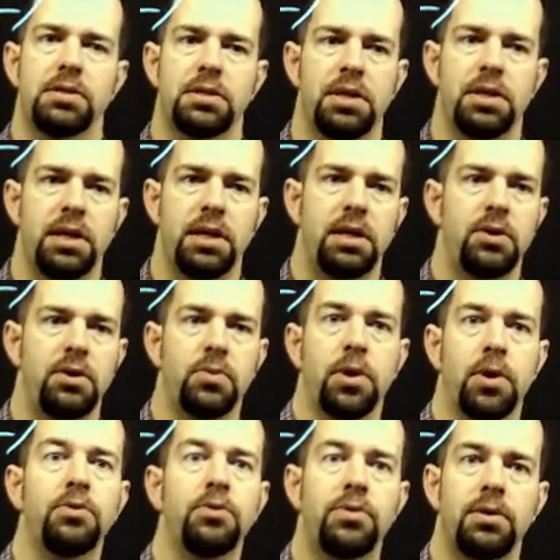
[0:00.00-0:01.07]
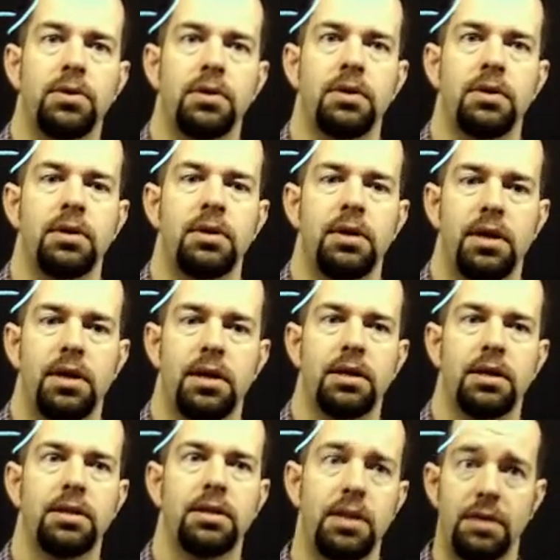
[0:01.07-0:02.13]
the growth
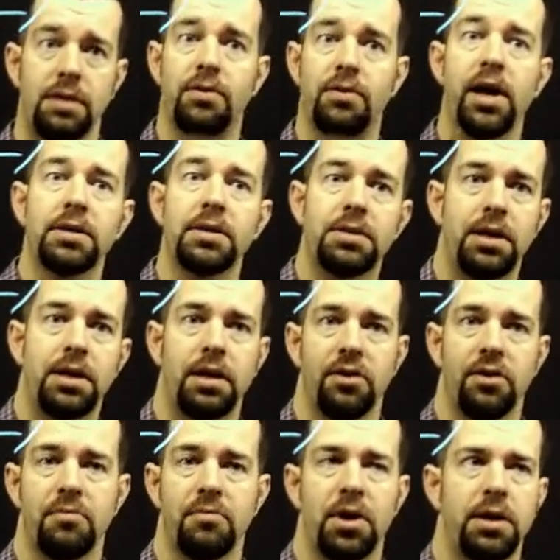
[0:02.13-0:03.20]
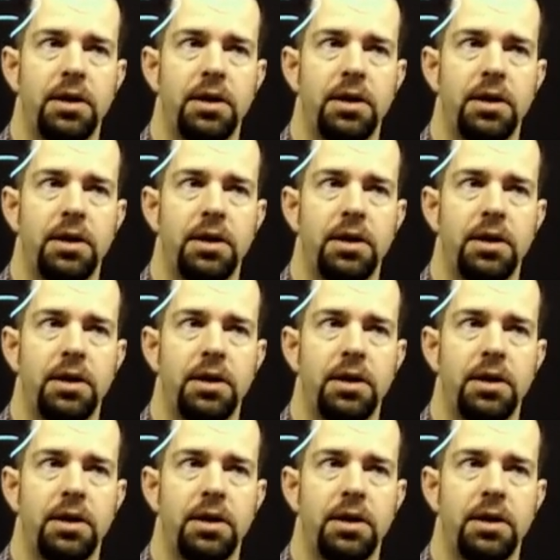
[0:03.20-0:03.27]
in the velocity of money.